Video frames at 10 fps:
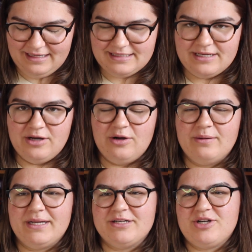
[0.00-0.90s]
Let's go.
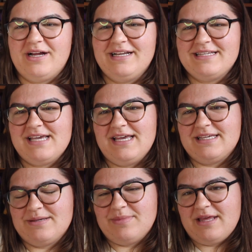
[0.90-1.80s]
I'm gonna try to
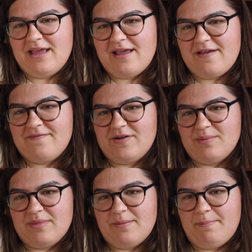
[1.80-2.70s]
take something
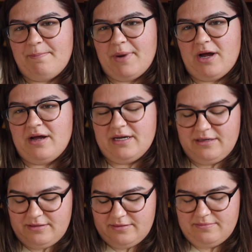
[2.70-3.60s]
from the
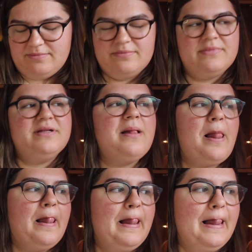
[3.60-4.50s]
bottom
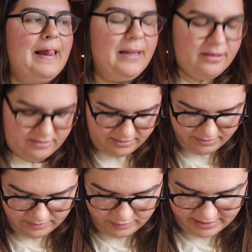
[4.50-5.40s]

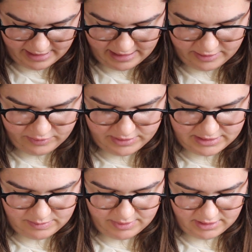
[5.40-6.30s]
without
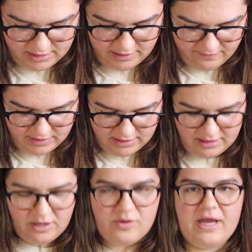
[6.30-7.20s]
spilling
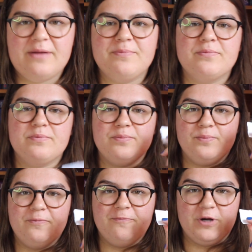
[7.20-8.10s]
everything. Okay,
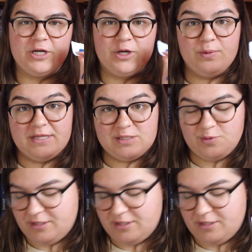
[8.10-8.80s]
we're gonna go with this